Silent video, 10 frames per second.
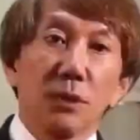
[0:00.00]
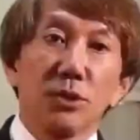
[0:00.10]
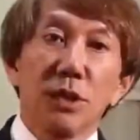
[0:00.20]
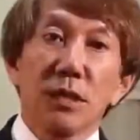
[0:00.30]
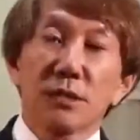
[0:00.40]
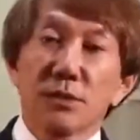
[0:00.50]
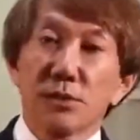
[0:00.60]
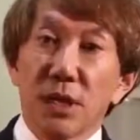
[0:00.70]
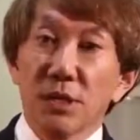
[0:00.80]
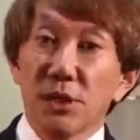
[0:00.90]
She has
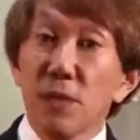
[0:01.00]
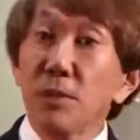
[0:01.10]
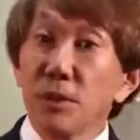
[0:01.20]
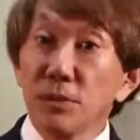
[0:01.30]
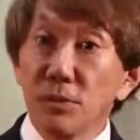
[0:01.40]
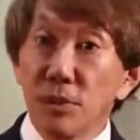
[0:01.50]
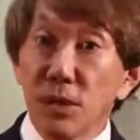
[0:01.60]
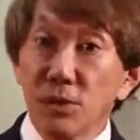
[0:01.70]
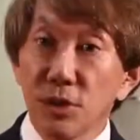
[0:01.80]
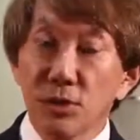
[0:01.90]
trigeminal
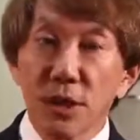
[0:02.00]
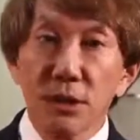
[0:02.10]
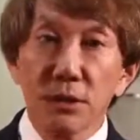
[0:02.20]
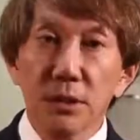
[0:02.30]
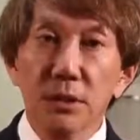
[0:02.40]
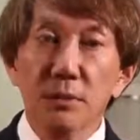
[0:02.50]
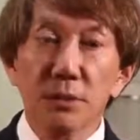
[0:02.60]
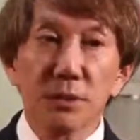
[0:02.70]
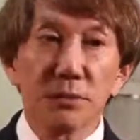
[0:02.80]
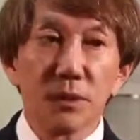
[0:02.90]
neuralgia. Trigeminal
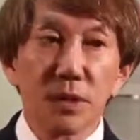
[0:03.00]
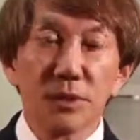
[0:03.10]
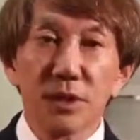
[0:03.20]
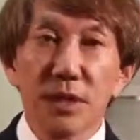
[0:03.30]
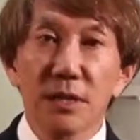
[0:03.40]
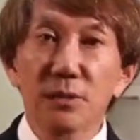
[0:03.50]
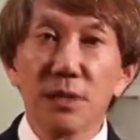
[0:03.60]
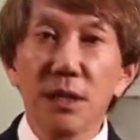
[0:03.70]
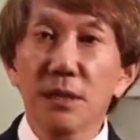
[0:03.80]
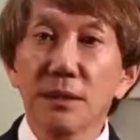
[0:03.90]
neuralgia is
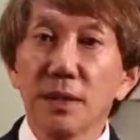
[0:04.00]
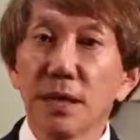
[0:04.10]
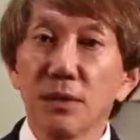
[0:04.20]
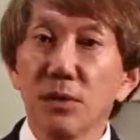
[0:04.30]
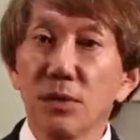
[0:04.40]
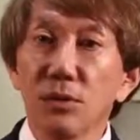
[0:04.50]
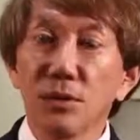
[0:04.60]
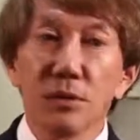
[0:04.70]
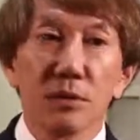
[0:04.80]
really diagnosed